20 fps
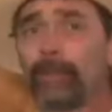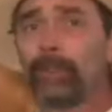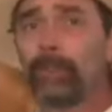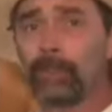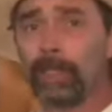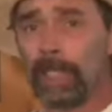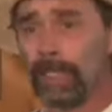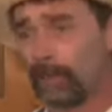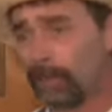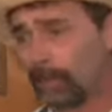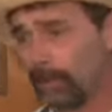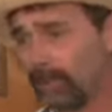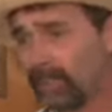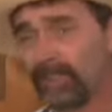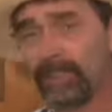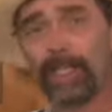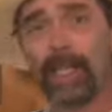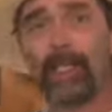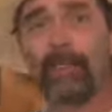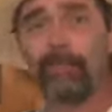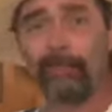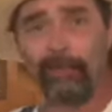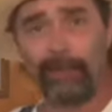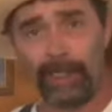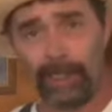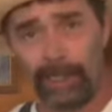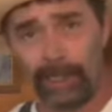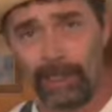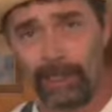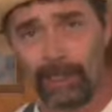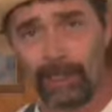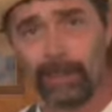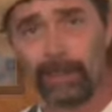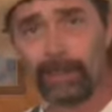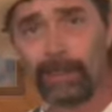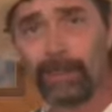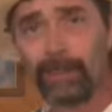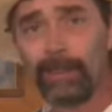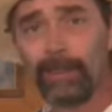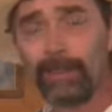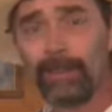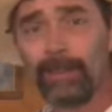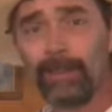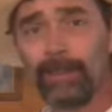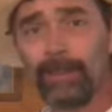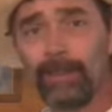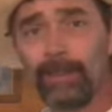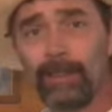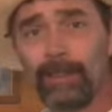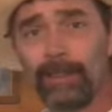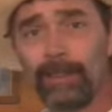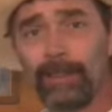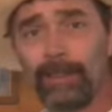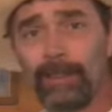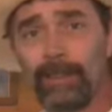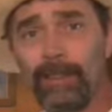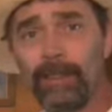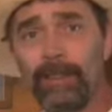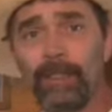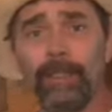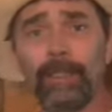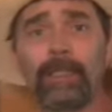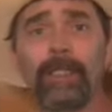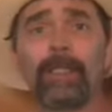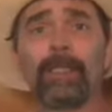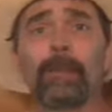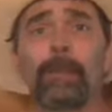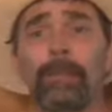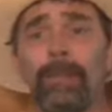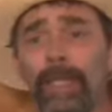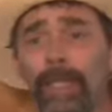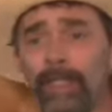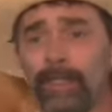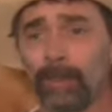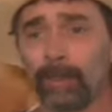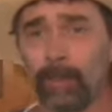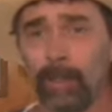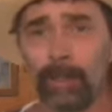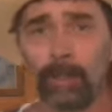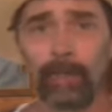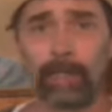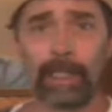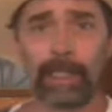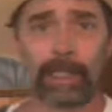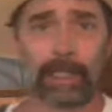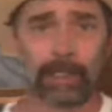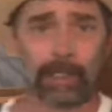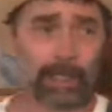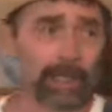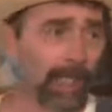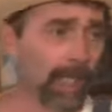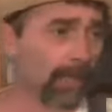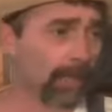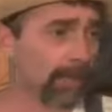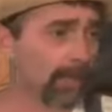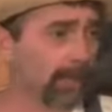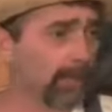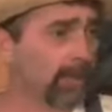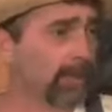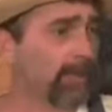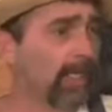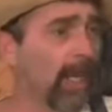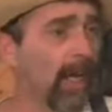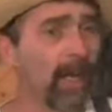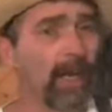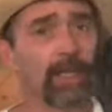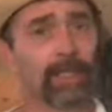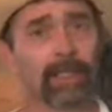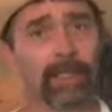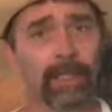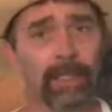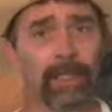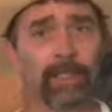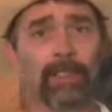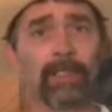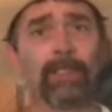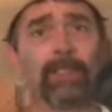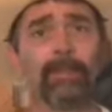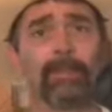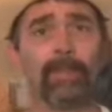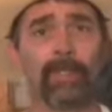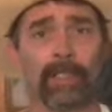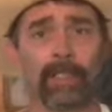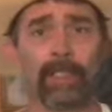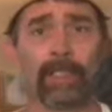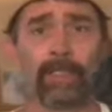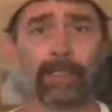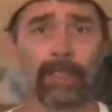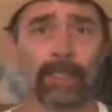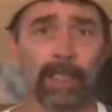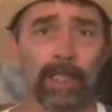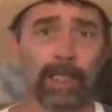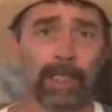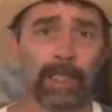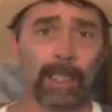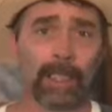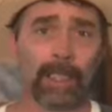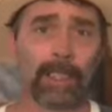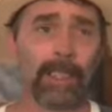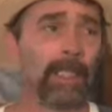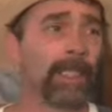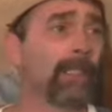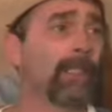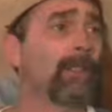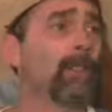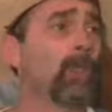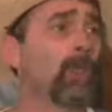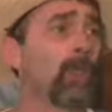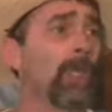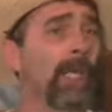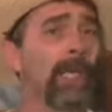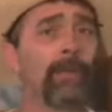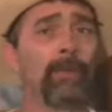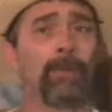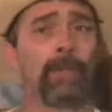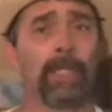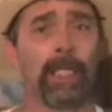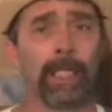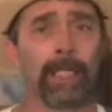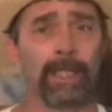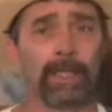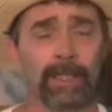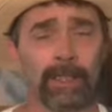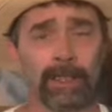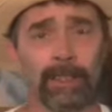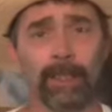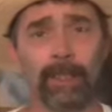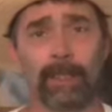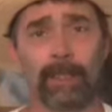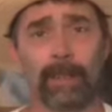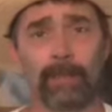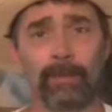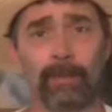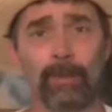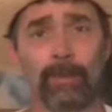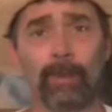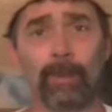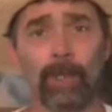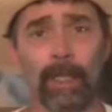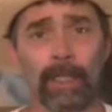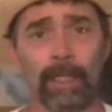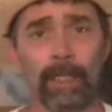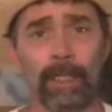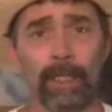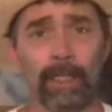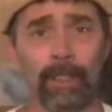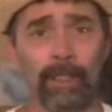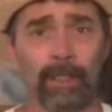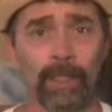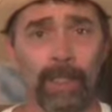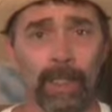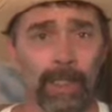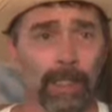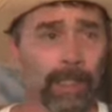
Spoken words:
together safely in a place where we can talk and converse and create relationships with one another,